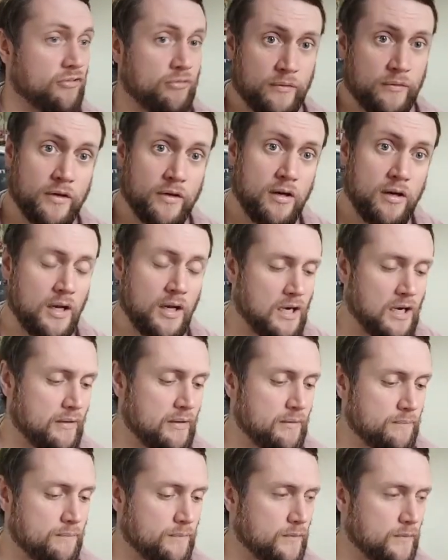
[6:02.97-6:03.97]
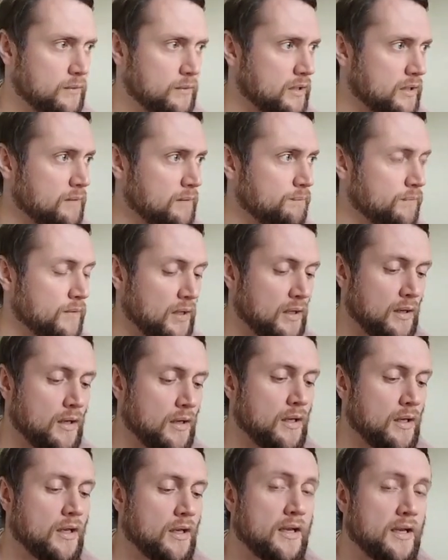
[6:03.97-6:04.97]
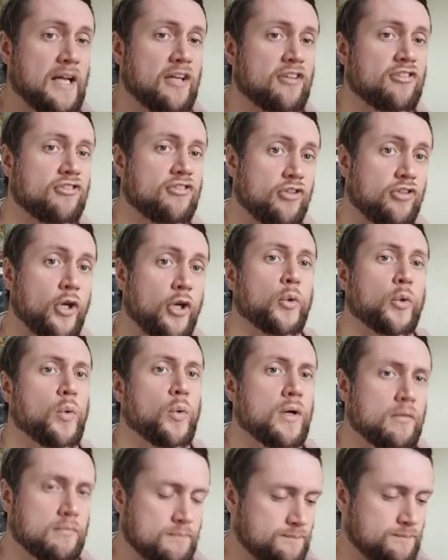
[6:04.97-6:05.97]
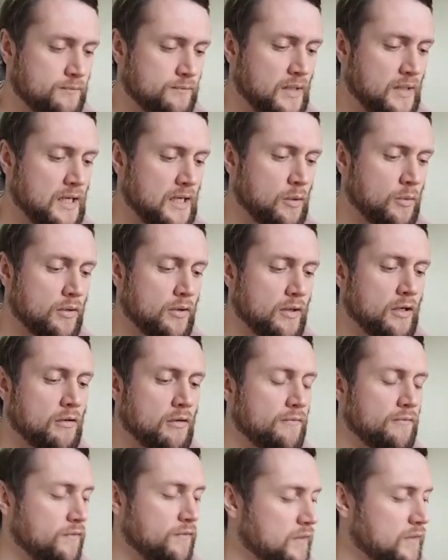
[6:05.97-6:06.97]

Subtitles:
So we've got Clara, okay. Next two out of